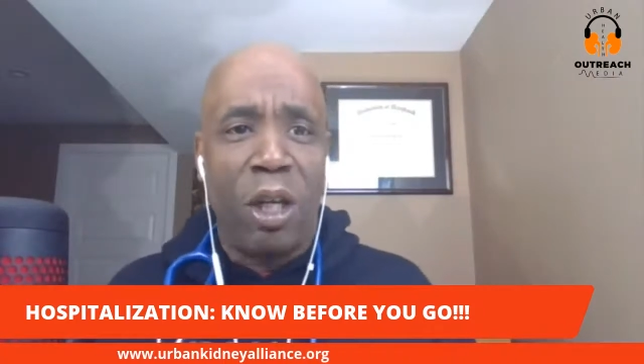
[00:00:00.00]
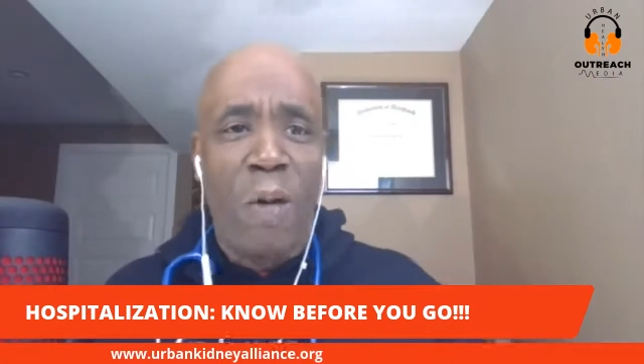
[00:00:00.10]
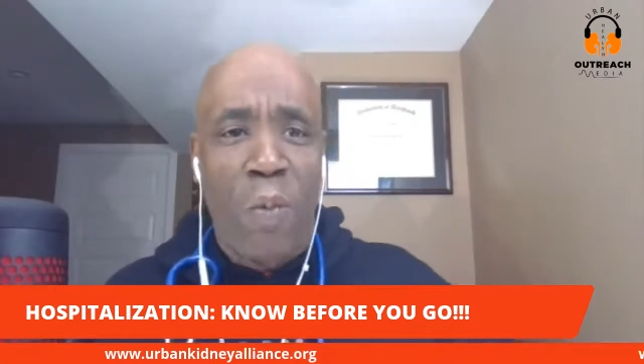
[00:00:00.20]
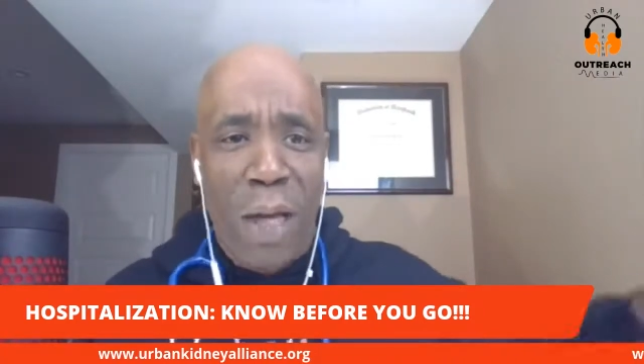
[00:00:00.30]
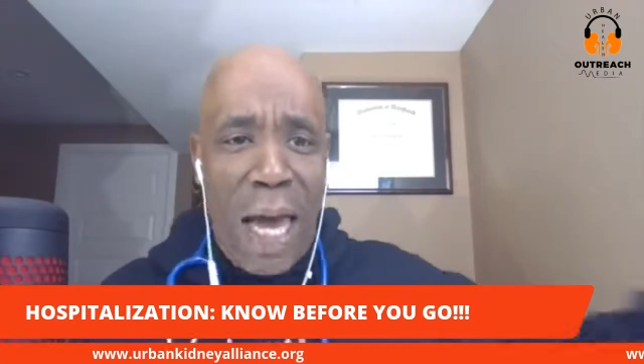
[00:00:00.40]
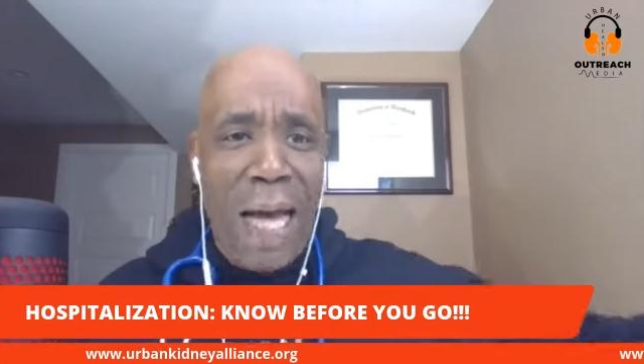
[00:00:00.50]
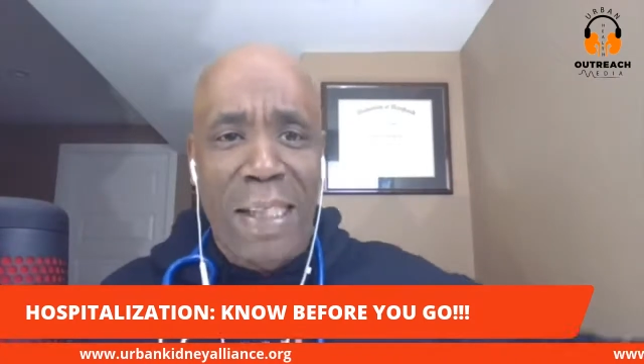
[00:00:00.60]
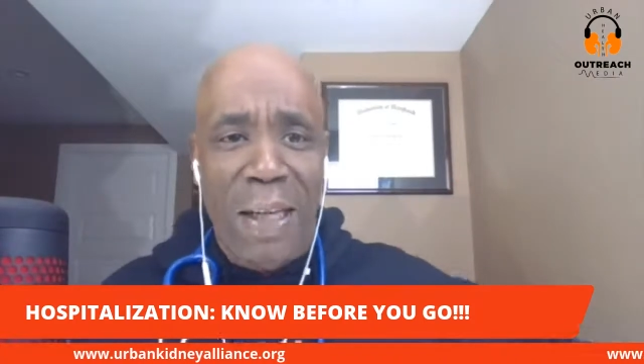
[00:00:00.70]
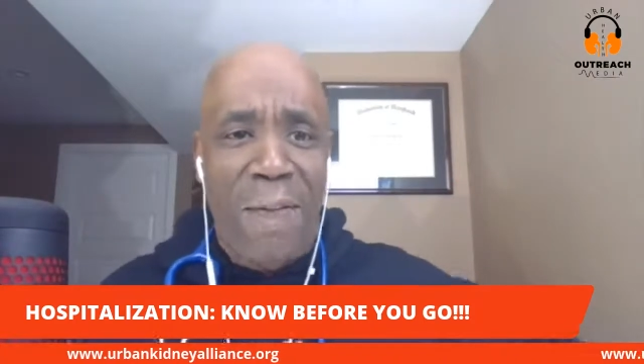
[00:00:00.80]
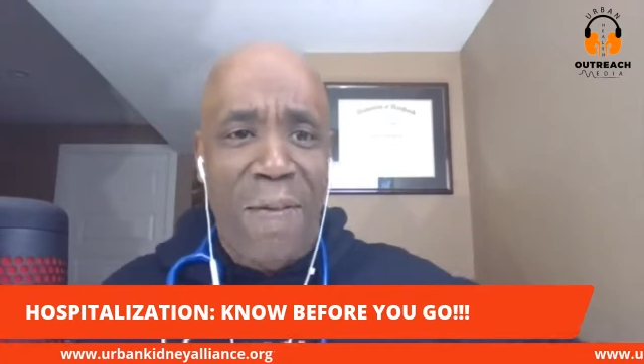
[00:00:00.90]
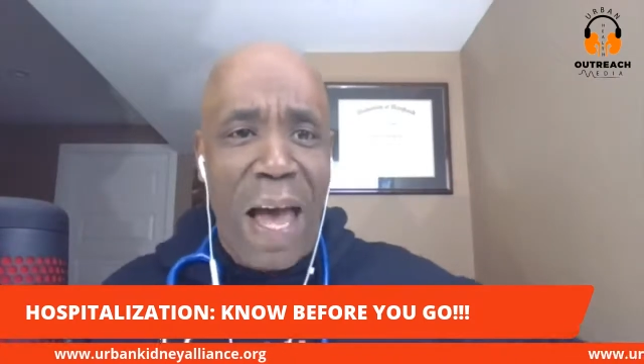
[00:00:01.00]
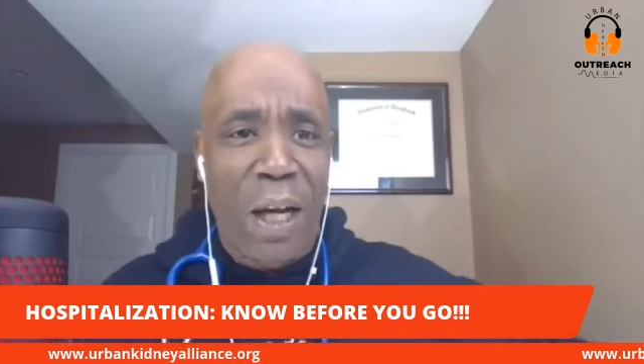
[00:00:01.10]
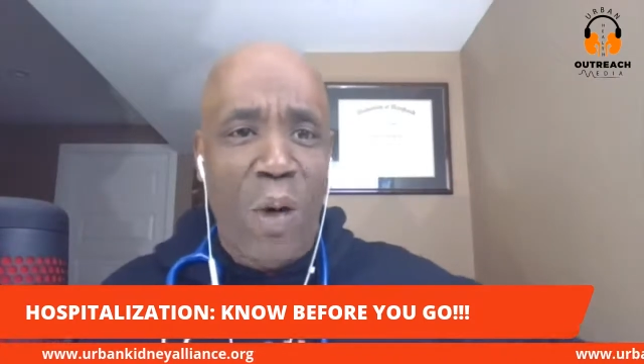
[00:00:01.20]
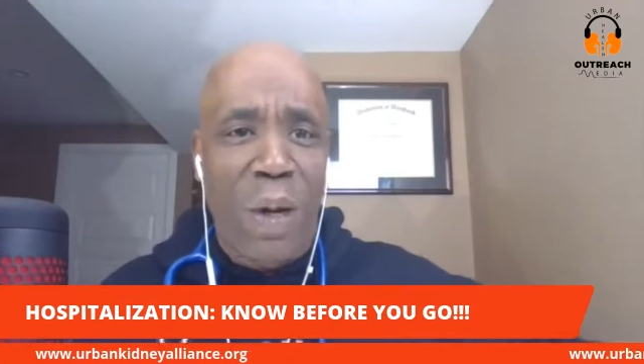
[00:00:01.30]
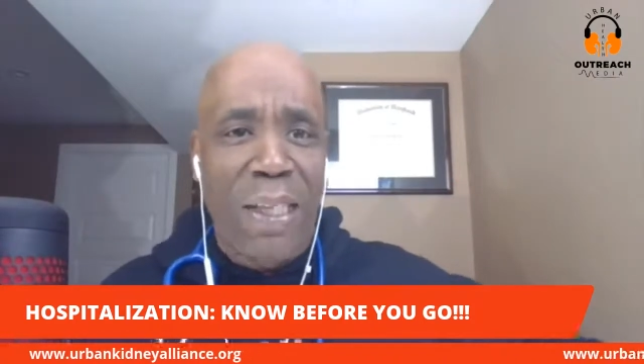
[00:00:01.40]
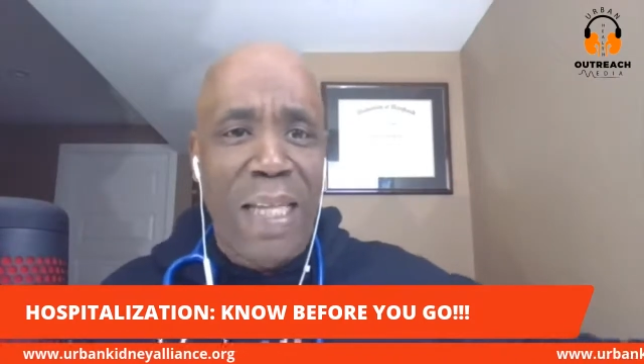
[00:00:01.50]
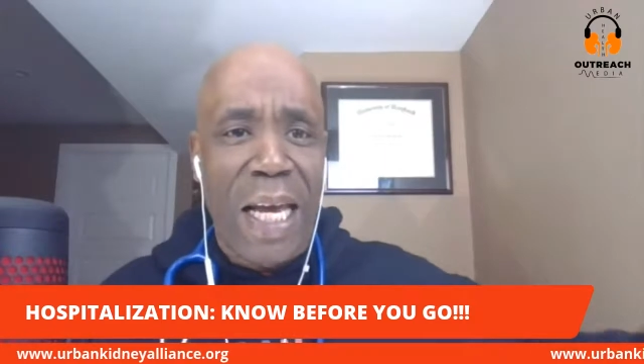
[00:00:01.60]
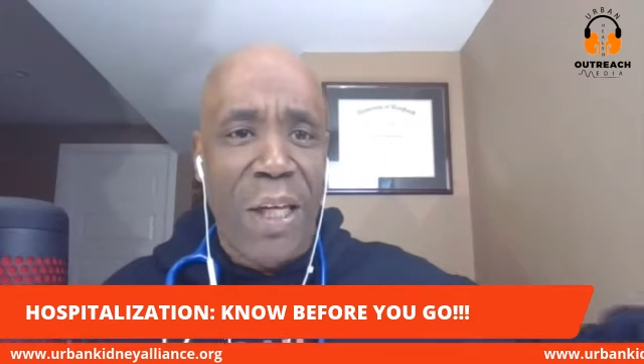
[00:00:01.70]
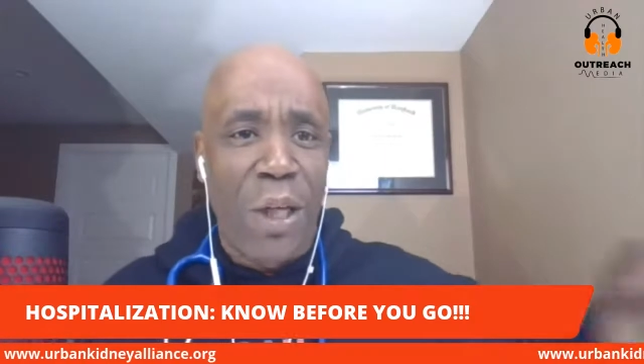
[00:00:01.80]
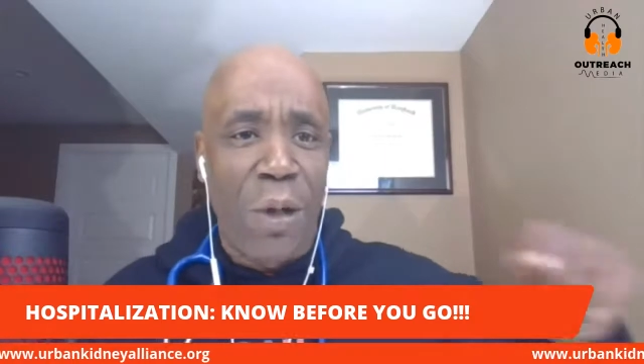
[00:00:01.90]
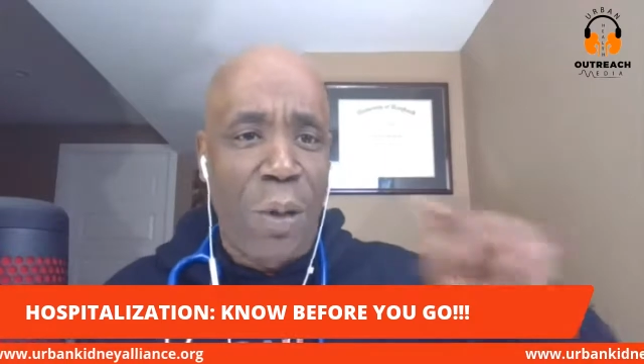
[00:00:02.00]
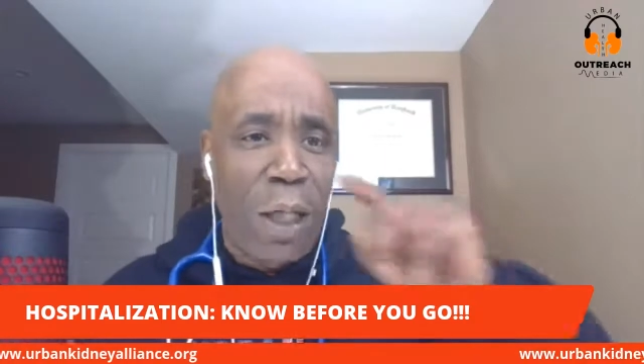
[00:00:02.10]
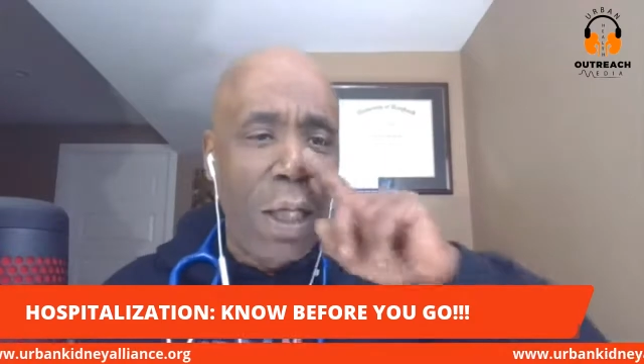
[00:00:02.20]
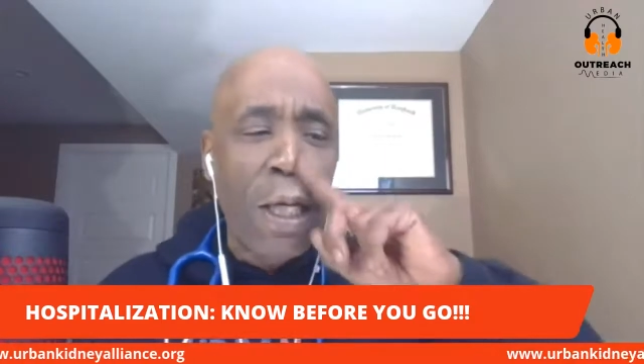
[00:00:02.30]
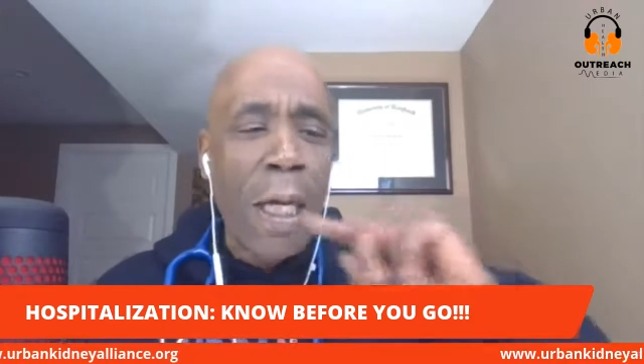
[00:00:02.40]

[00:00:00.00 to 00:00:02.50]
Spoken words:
If we have to evacuate that unit